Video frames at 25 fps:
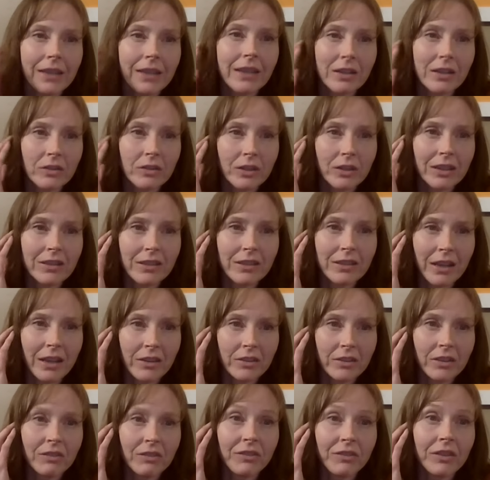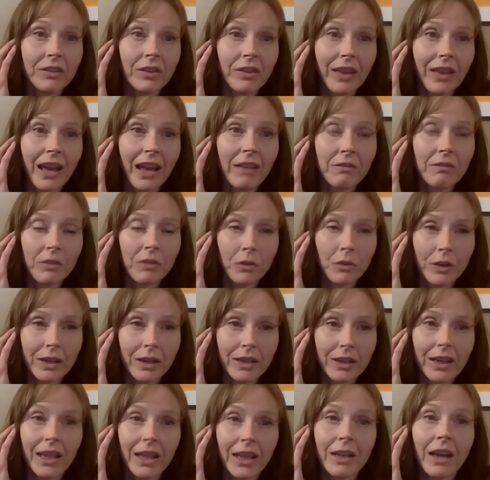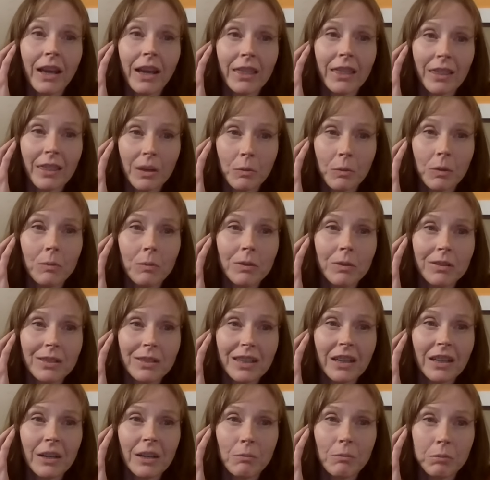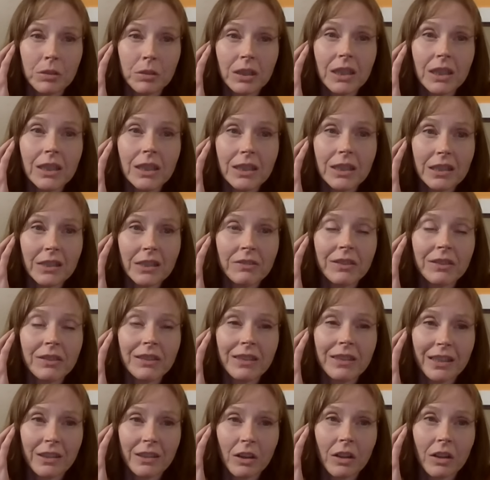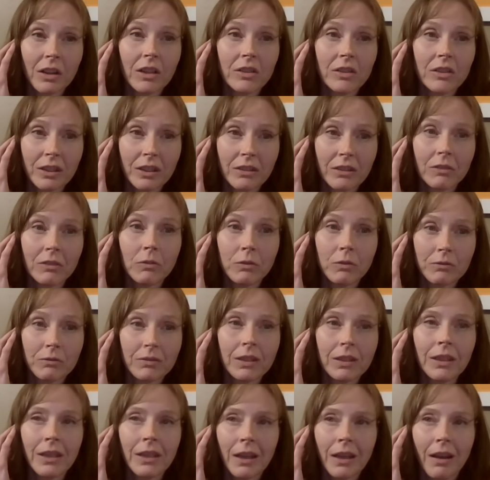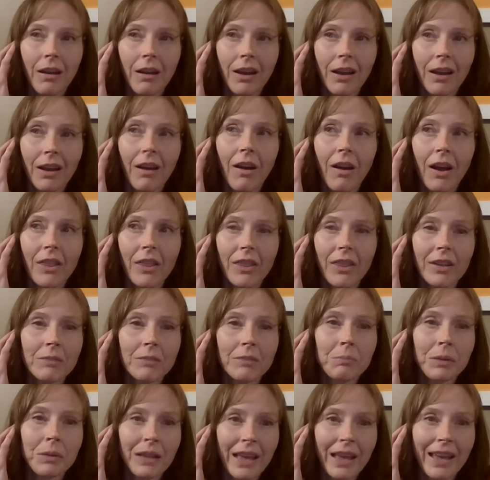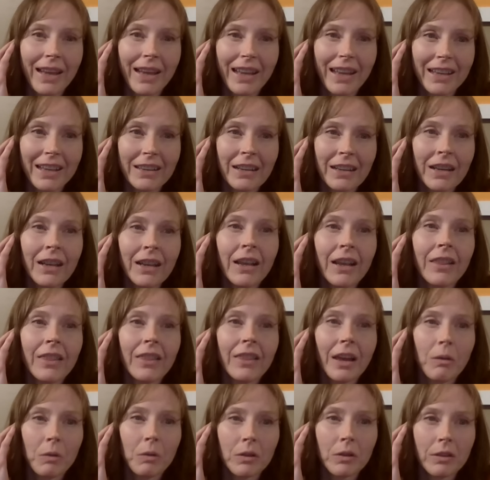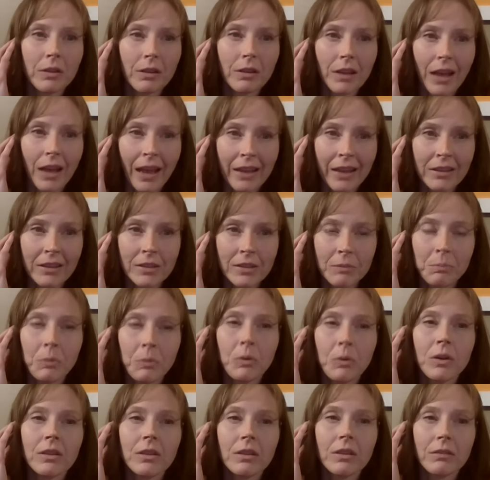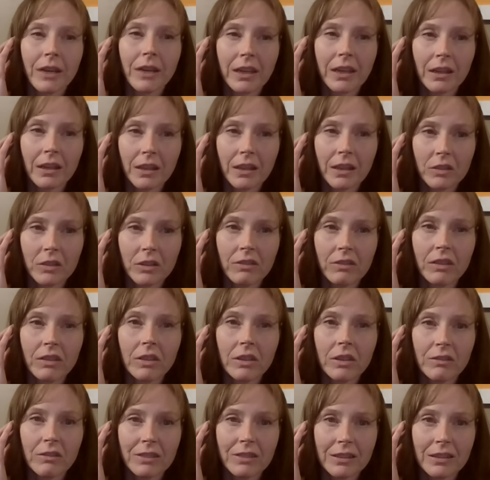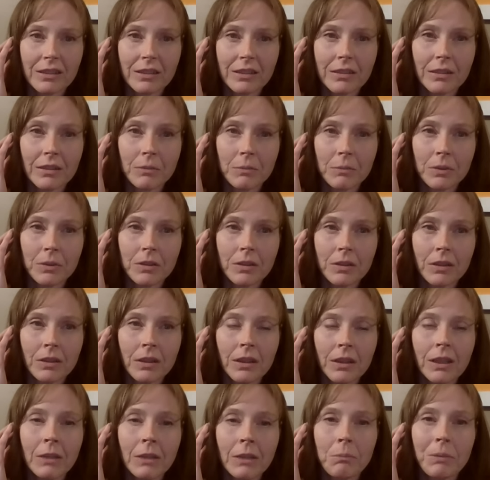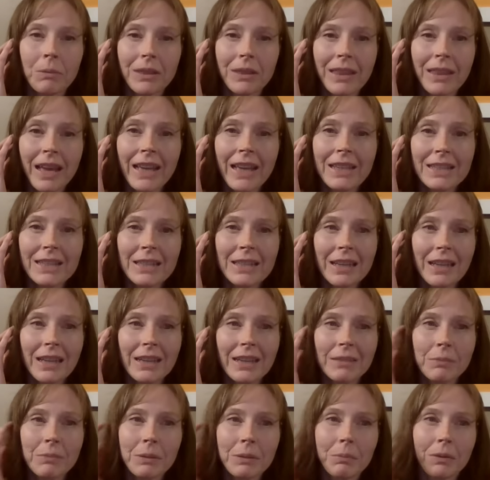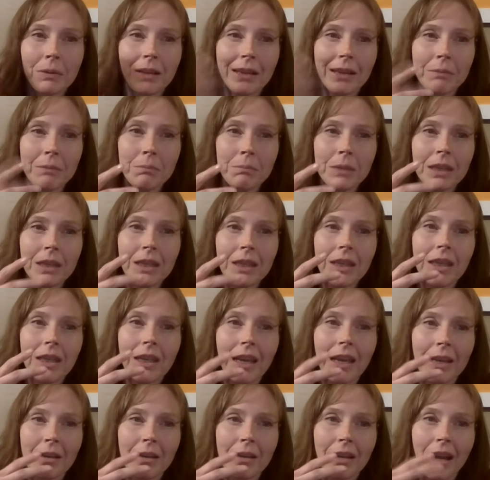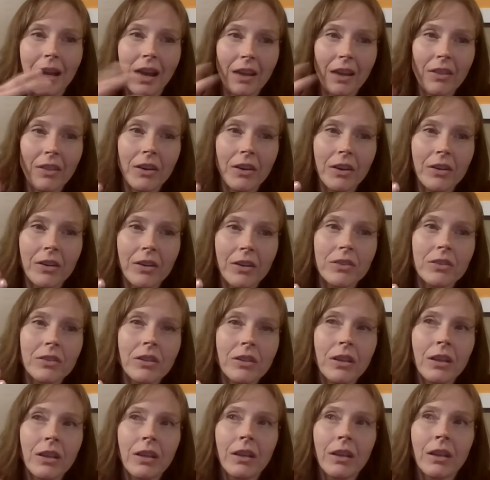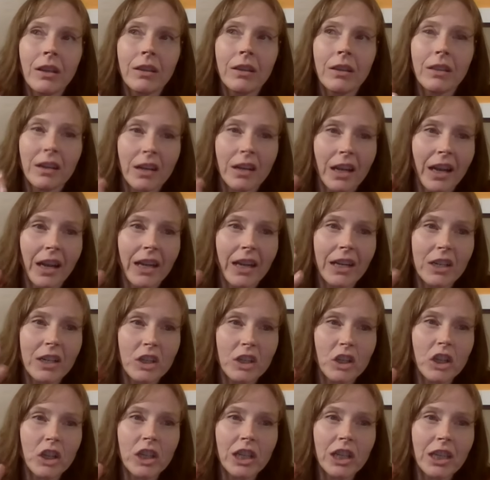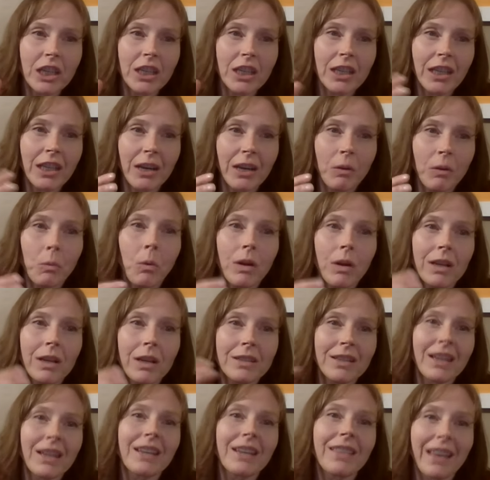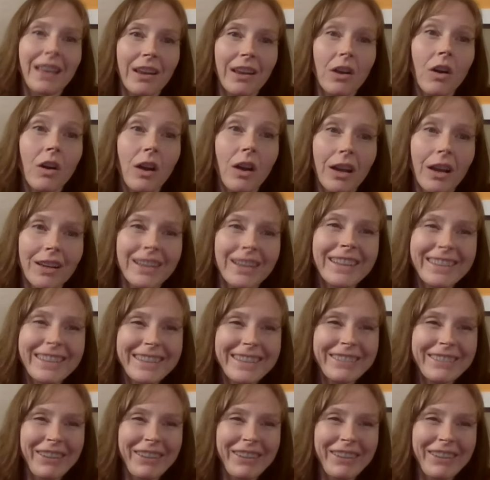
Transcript: et cetera et cetera fill that void and i think we will see a completely different technology on this planet that will support the regulation of our nervous systems. But that takes people like me and others that are kind of nerdy that want to take that on,